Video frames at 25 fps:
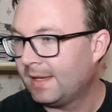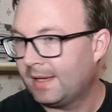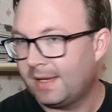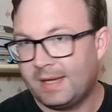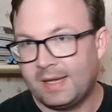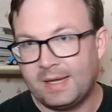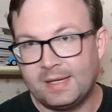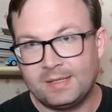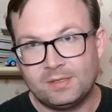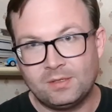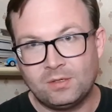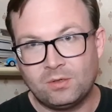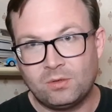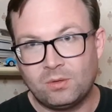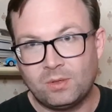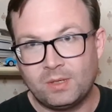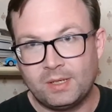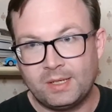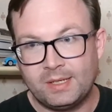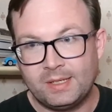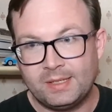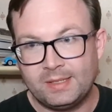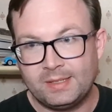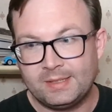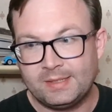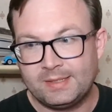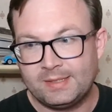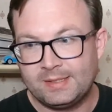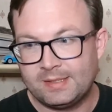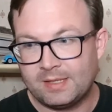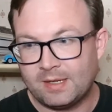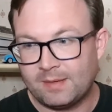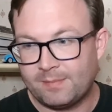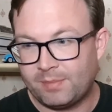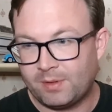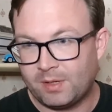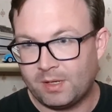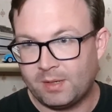As always,
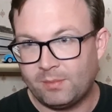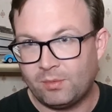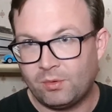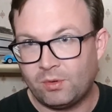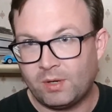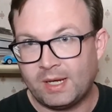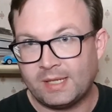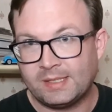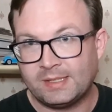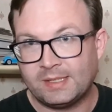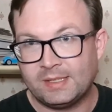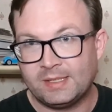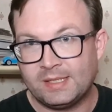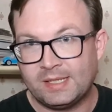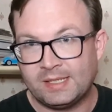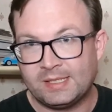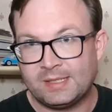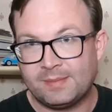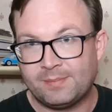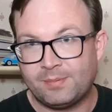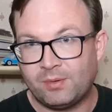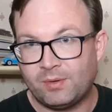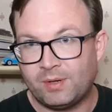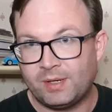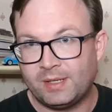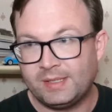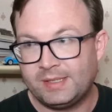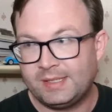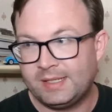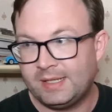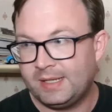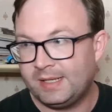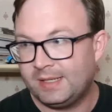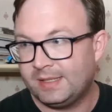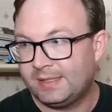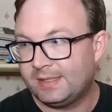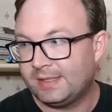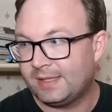Abominable hasn't
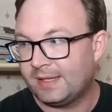disappointed.